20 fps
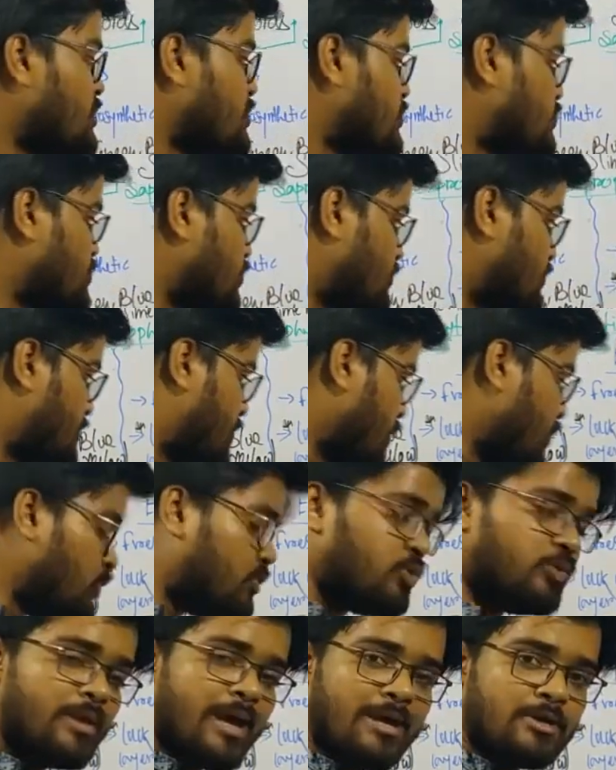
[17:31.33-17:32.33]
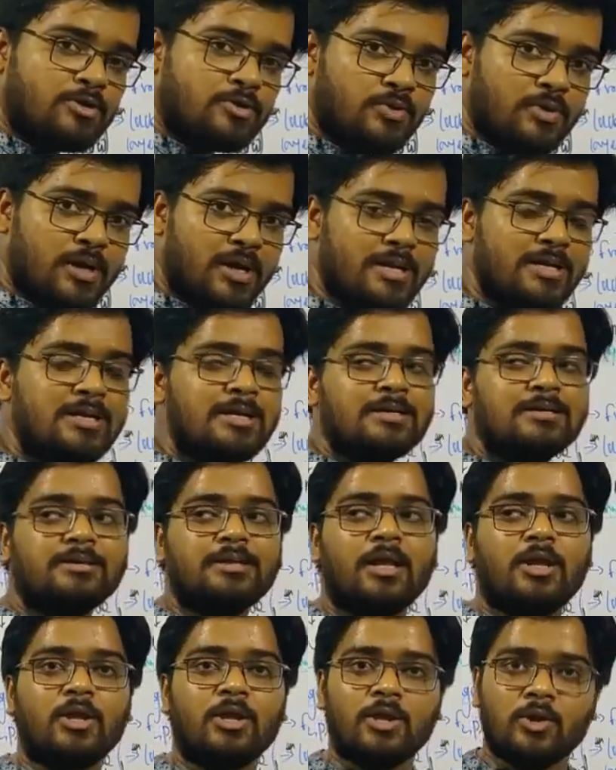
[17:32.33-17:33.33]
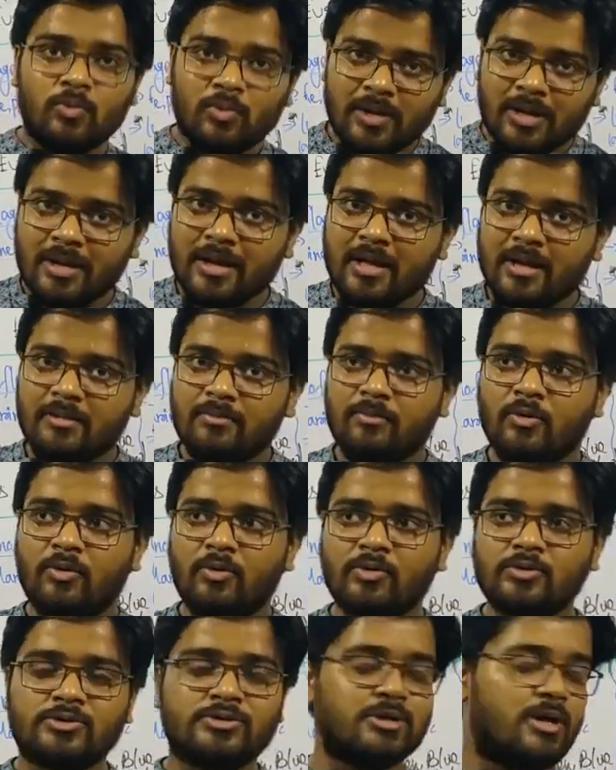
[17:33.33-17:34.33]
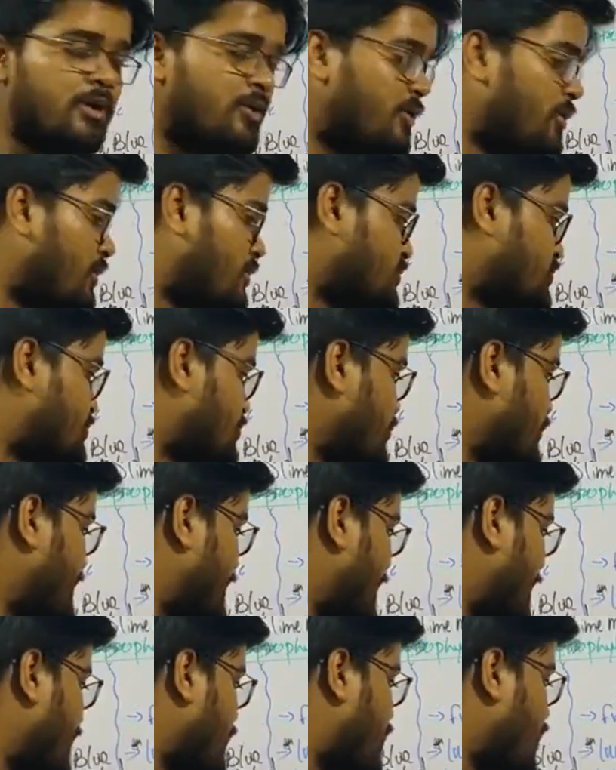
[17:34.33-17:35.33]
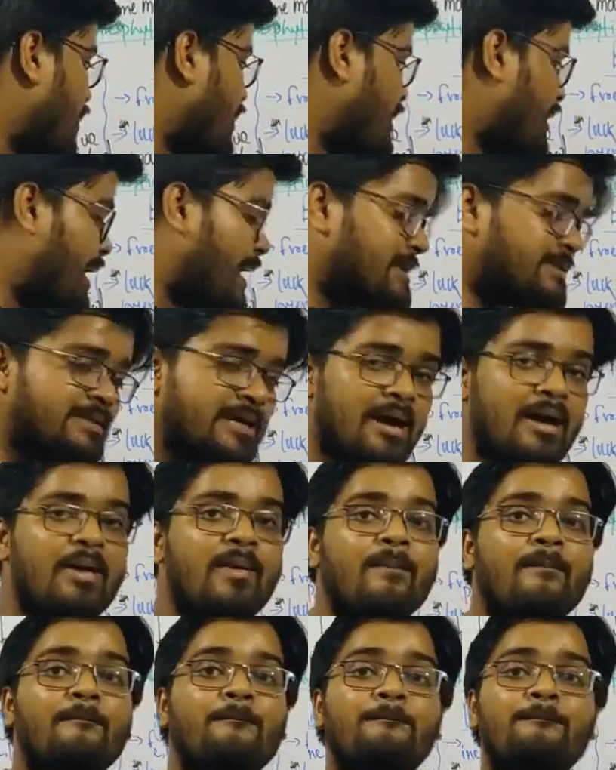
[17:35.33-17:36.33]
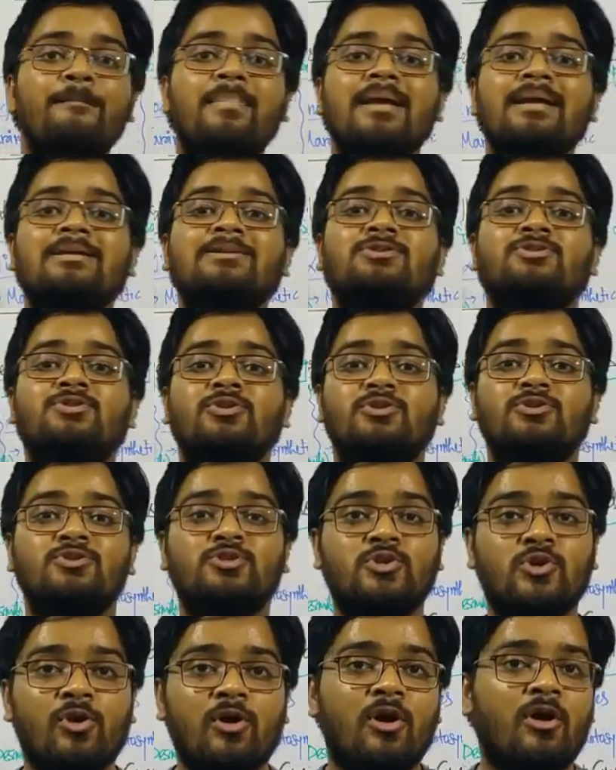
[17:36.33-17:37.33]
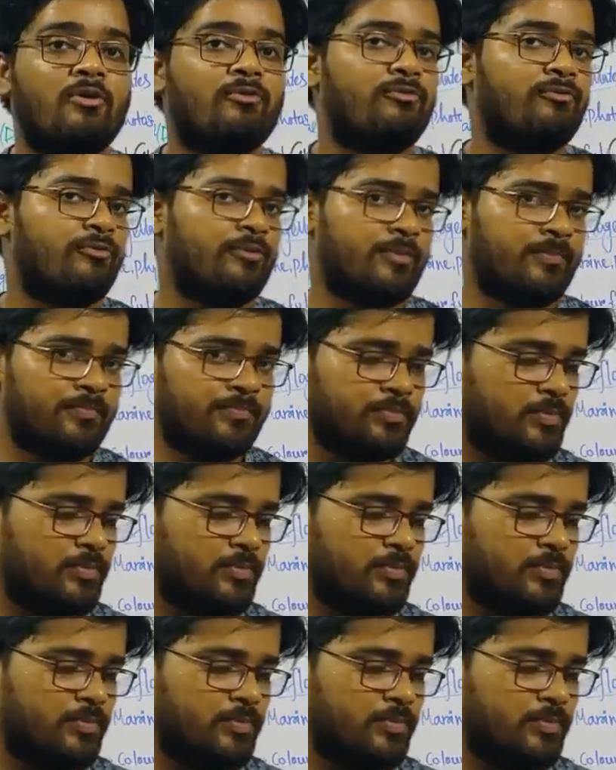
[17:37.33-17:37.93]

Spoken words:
so due to that one, the euglena modes are also we can call as a mixotroph.